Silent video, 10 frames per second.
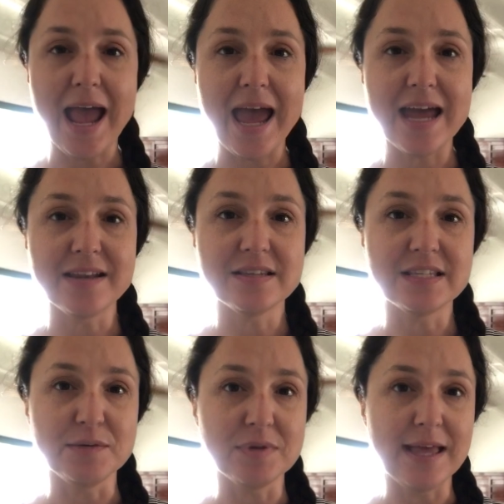add the
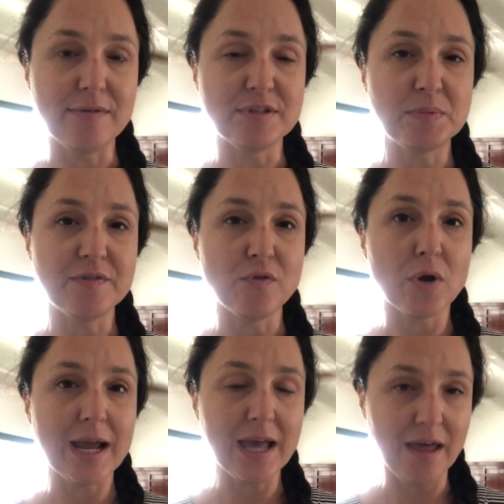seam allowance before
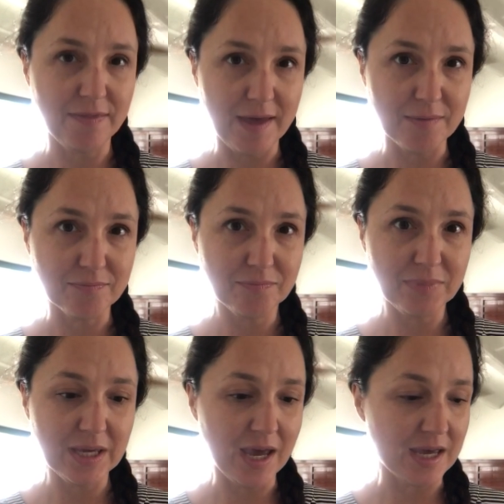I cut them
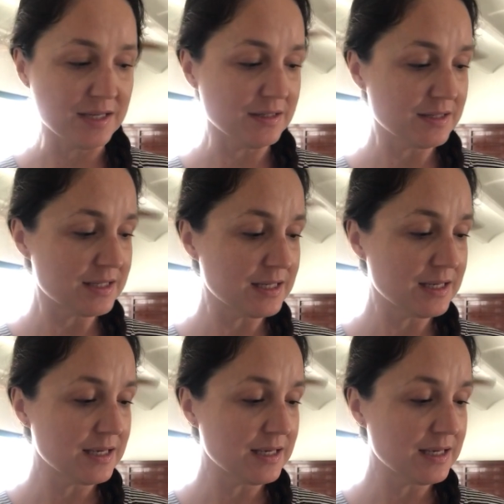because